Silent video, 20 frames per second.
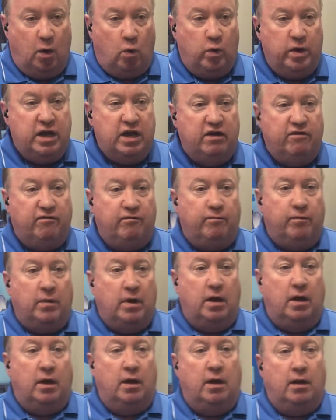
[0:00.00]
We have
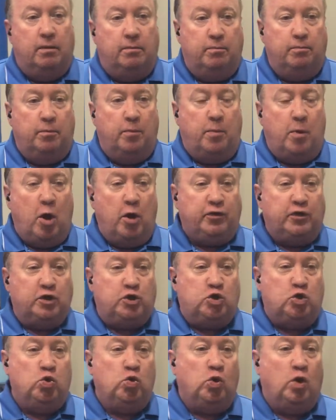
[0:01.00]
bought the
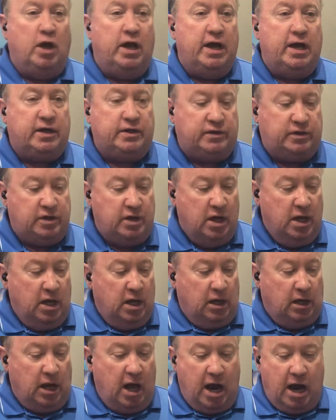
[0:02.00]
Toolex
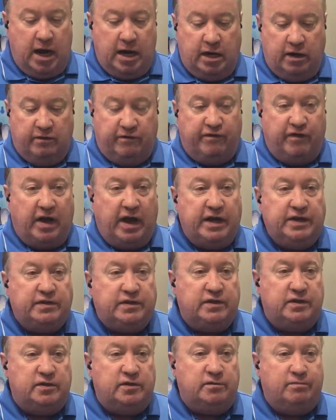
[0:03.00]
line of
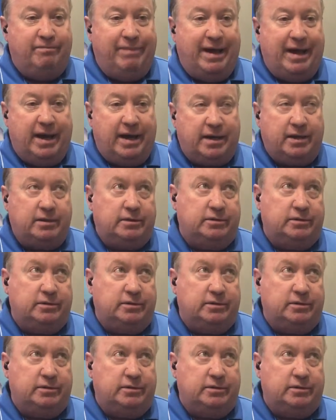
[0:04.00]
Vises back